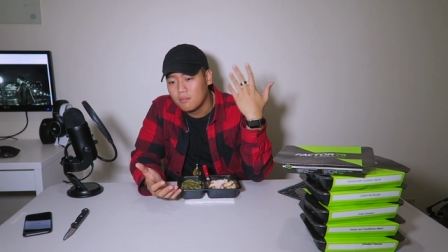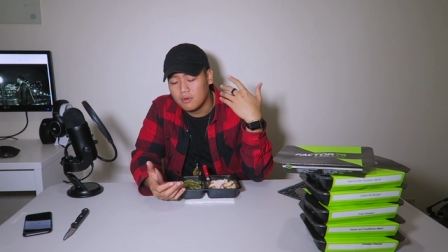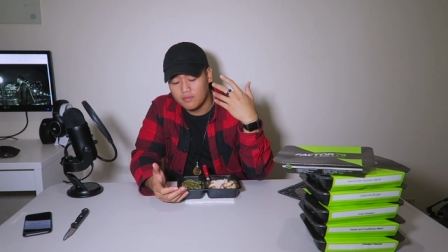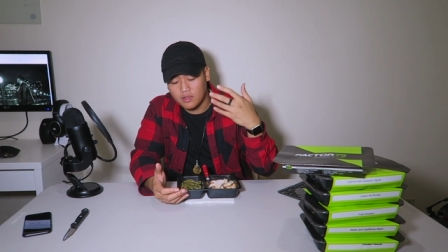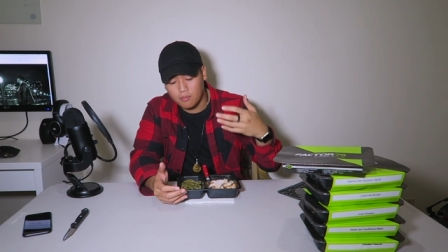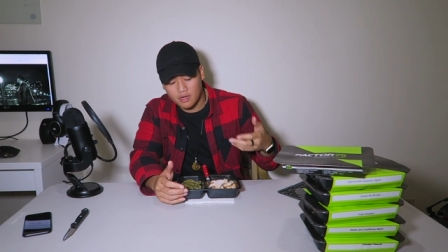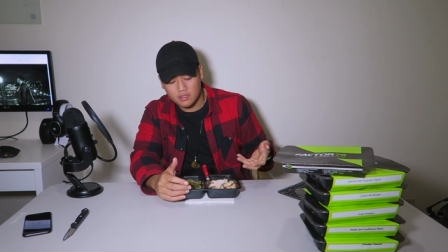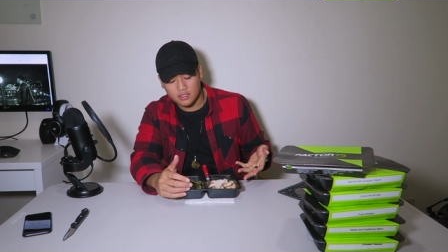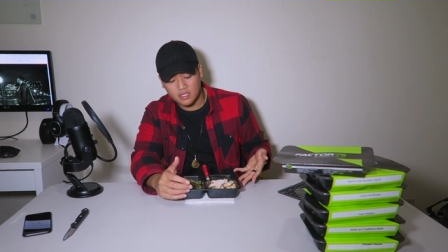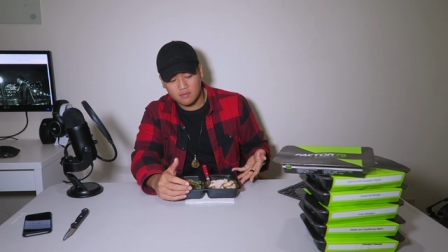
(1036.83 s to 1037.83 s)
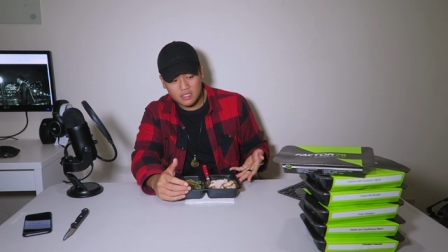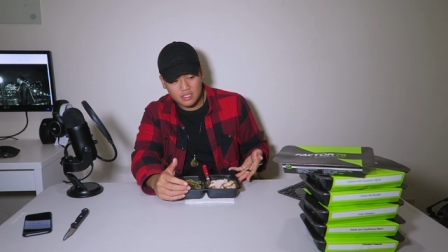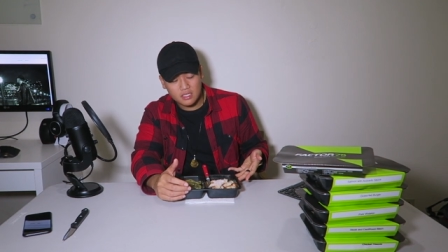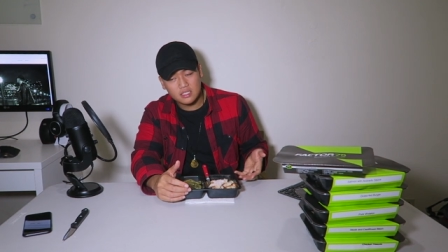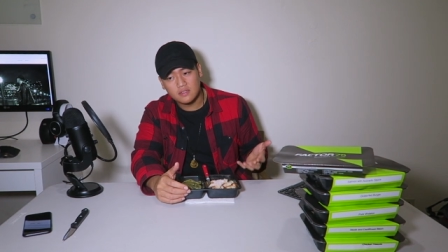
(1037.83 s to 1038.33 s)
But if you compare it to a TV
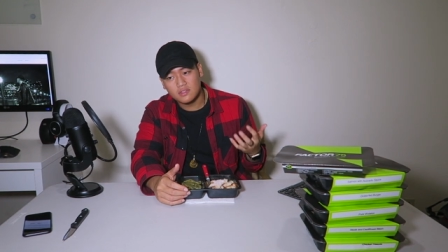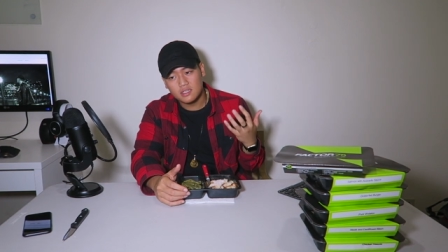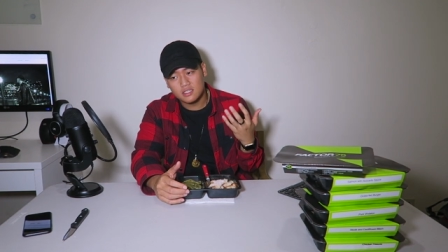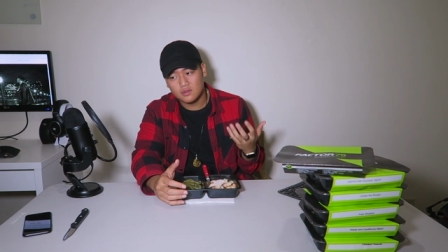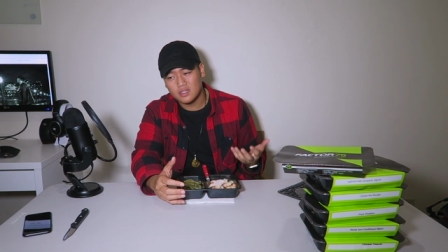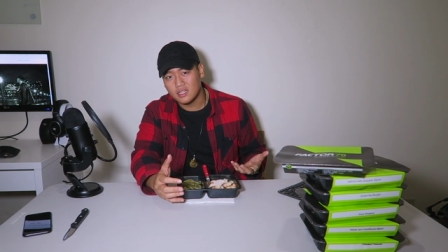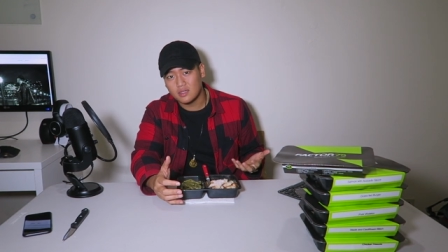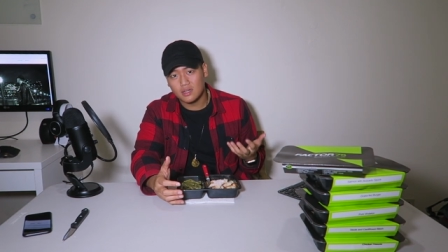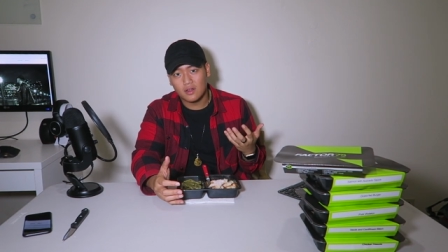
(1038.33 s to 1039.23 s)
dinner, TV dinner's around like $1,